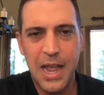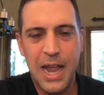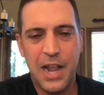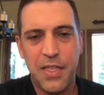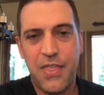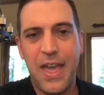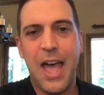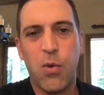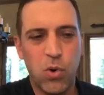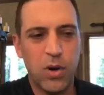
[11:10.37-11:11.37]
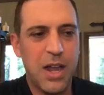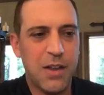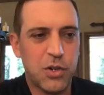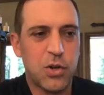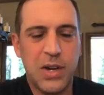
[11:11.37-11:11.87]
And that will kind
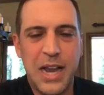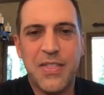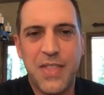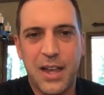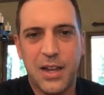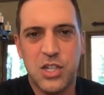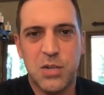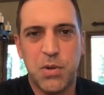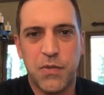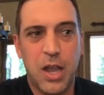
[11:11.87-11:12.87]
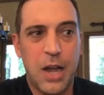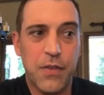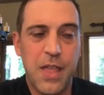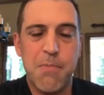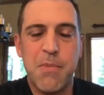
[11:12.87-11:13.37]
of create that customer for life or
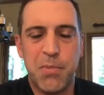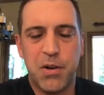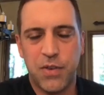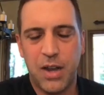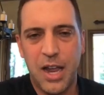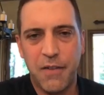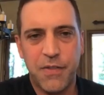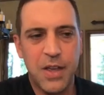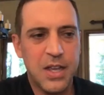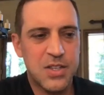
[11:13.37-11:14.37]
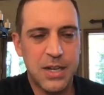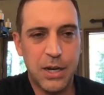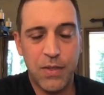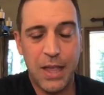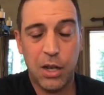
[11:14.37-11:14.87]
that member for life
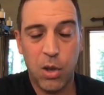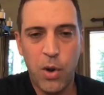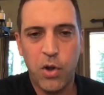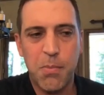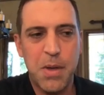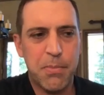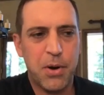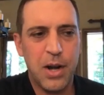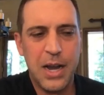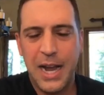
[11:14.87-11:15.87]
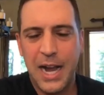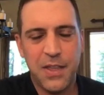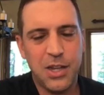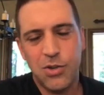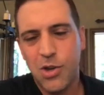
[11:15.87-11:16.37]
scenario, that loyal member, and
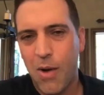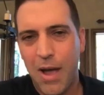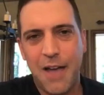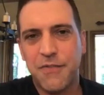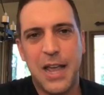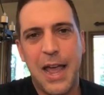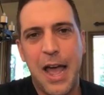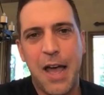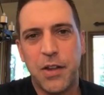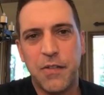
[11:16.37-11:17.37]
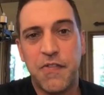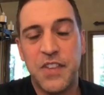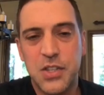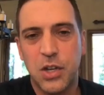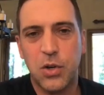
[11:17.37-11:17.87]
that you don't have to have a
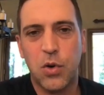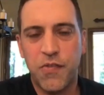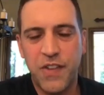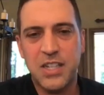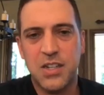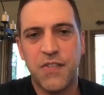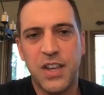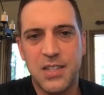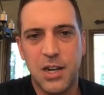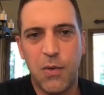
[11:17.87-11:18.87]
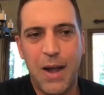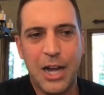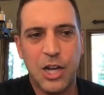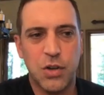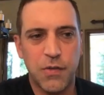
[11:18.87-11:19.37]
physical face-to-face
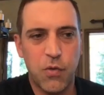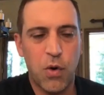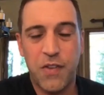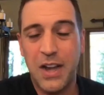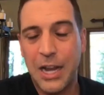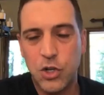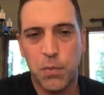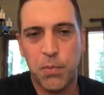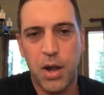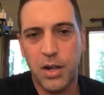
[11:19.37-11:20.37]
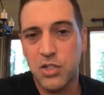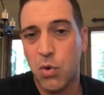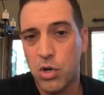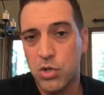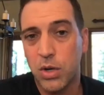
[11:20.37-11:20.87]
interaction for financial products in order to